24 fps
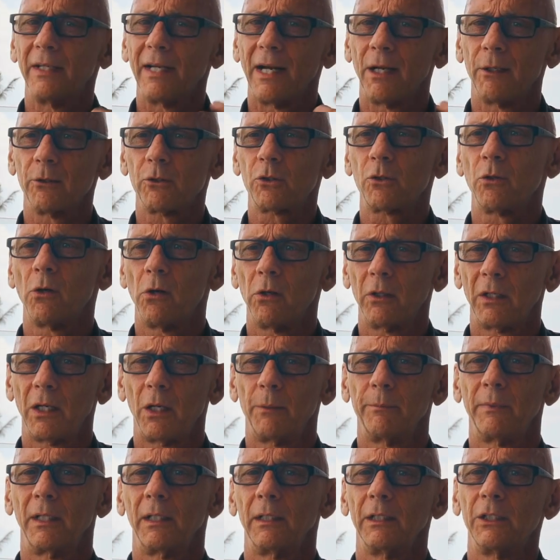how strong, how
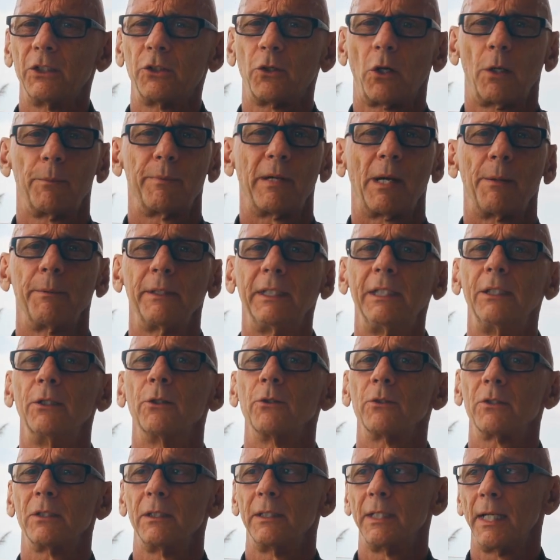mentally sharp, how many
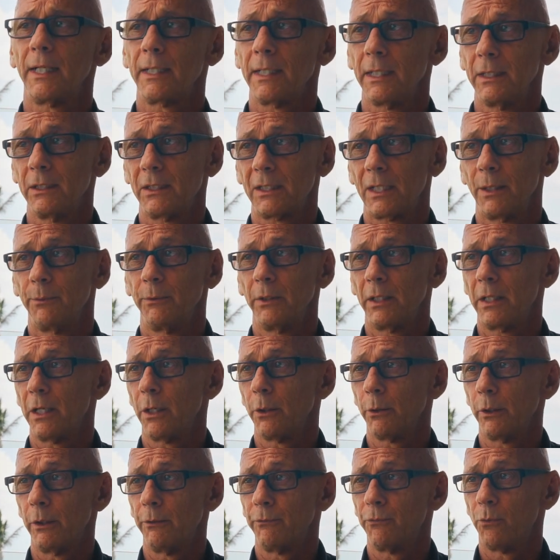years and decades can we
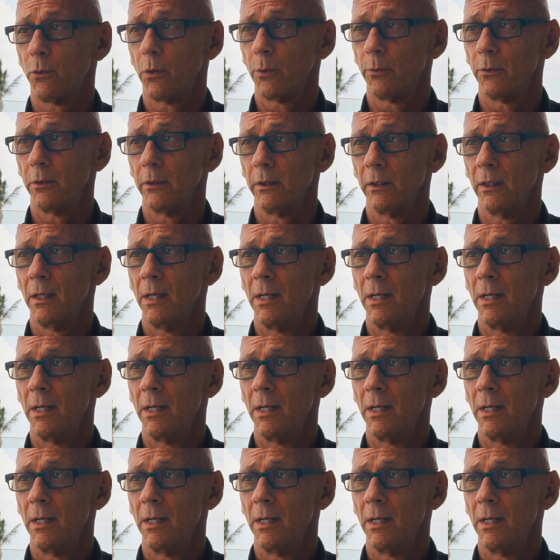carry it forward?